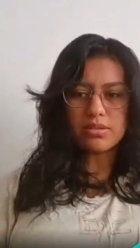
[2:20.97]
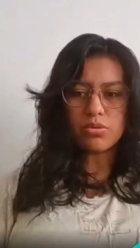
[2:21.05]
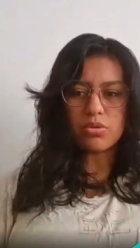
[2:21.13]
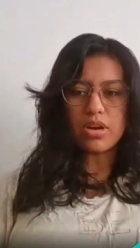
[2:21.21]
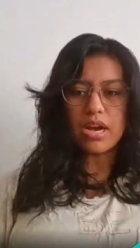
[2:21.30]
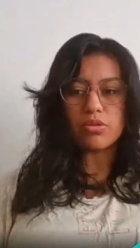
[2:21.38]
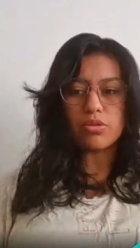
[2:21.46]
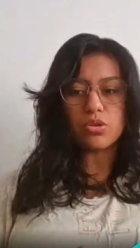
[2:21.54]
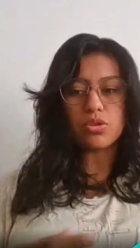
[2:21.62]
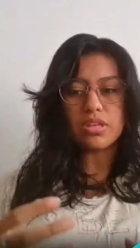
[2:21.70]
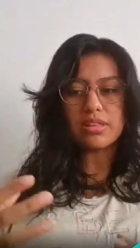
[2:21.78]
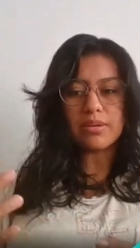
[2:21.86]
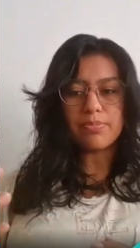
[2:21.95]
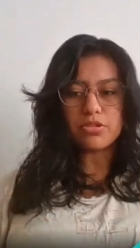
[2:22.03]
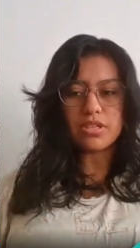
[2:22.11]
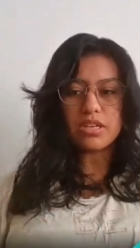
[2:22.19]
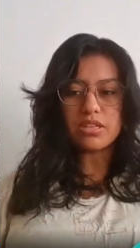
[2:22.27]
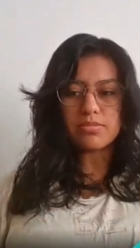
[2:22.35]
Or how do you think the
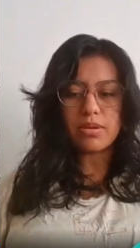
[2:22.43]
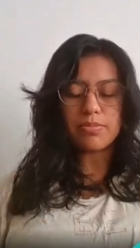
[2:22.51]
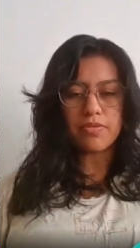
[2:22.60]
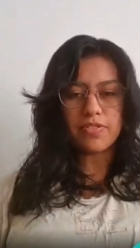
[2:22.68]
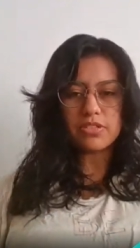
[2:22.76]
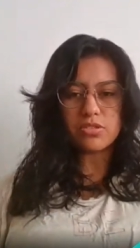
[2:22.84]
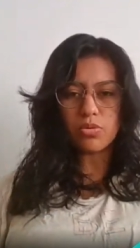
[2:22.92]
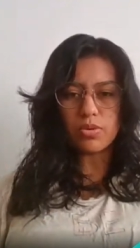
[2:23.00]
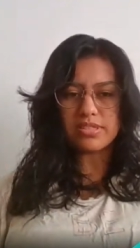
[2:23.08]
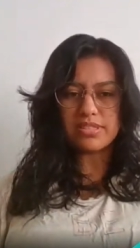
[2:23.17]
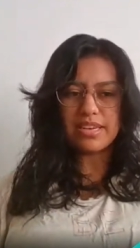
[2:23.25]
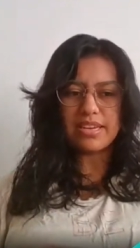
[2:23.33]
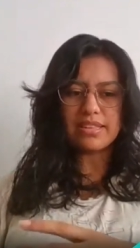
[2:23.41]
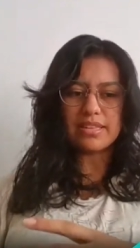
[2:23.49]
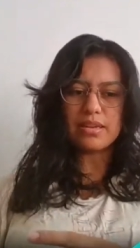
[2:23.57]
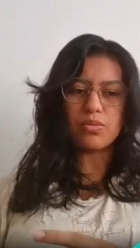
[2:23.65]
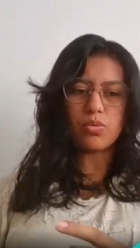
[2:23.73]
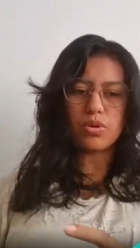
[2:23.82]
process the professor wants it? And
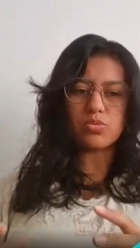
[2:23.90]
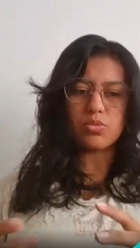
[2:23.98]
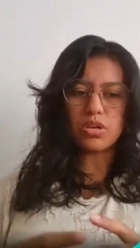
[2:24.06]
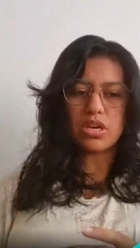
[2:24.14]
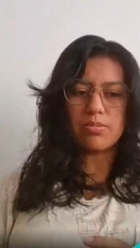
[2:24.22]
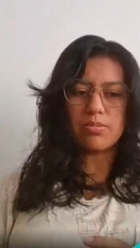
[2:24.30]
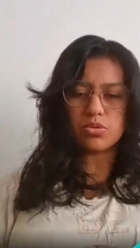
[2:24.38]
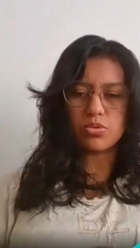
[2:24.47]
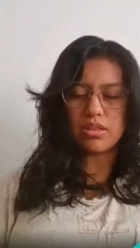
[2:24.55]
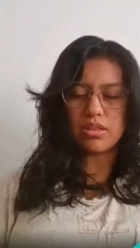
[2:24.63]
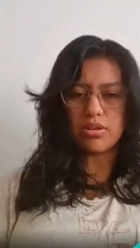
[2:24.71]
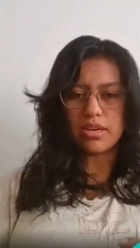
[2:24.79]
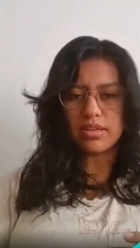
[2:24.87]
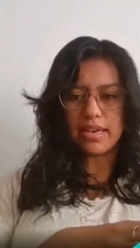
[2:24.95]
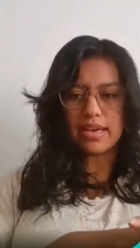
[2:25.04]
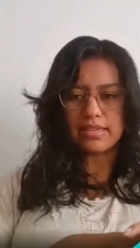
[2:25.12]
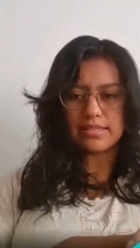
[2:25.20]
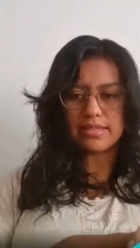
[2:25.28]
then once we came together
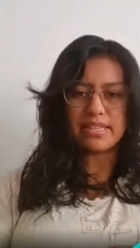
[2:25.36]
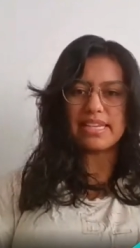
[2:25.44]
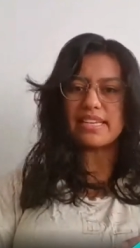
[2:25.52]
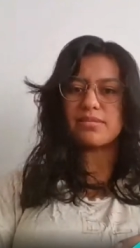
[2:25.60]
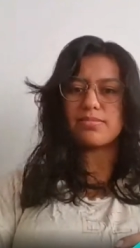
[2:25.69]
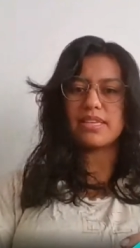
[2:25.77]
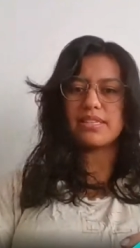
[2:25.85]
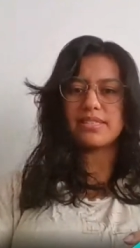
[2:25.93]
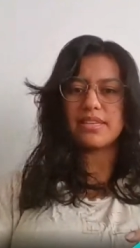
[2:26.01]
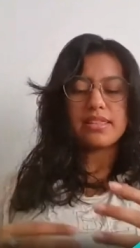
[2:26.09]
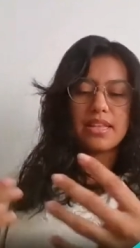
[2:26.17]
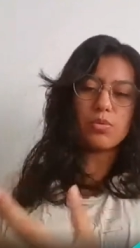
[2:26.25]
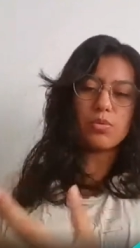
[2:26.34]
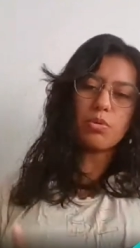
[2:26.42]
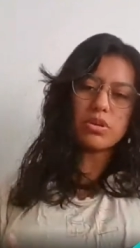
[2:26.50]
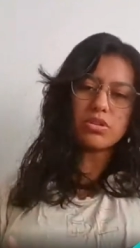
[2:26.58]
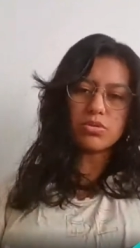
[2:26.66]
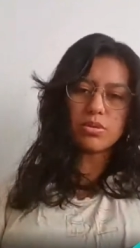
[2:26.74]
as classmates, then we
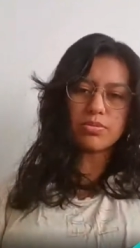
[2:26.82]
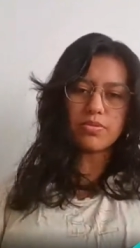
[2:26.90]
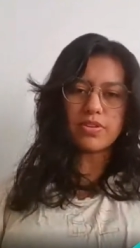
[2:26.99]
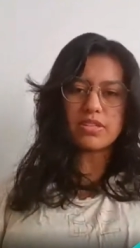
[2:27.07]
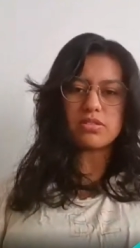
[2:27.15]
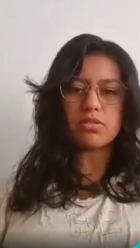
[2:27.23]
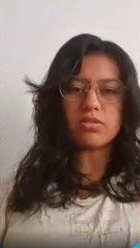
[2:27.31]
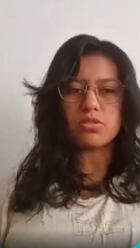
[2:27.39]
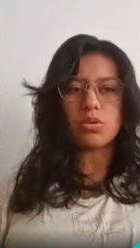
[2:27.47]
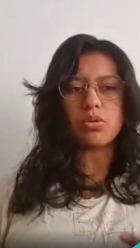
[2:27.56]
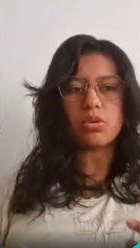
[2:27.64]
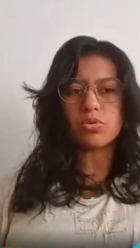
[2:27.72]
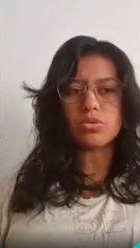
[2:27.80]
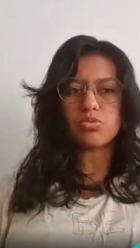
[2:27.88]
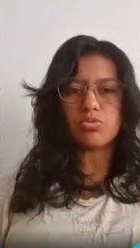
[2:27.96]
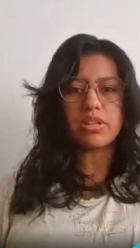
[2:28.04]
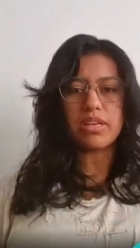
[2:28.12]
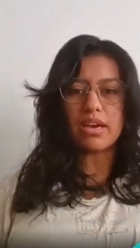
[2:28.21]
went to the professor. So it was
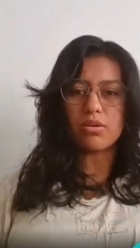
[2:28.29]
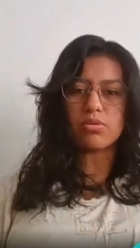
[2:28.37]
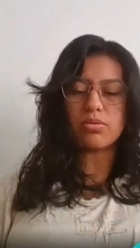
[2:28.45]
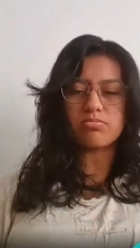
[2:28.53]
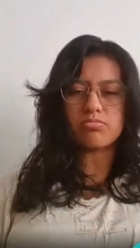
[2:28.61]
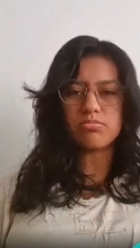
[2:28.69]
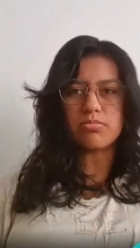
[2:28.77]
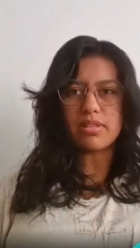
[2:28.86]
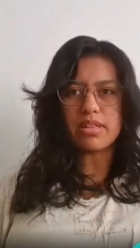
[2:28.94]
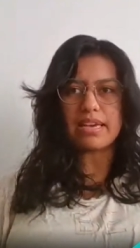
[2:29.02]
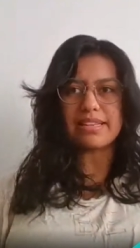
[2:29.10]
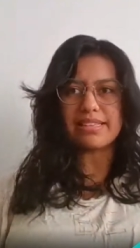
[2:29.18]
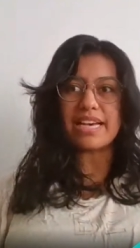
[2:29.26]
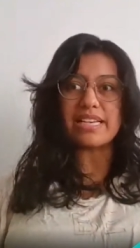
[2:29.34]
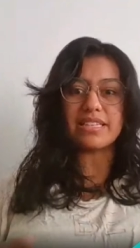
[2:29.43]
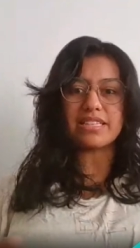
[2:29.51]
really a good like class